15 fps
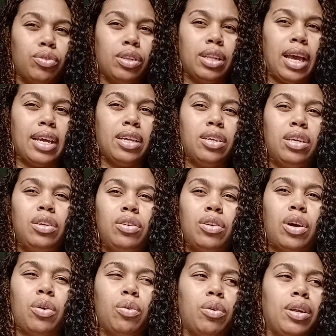Like, you
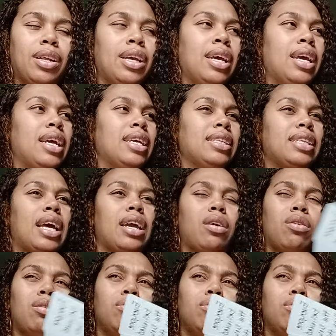know, it's like,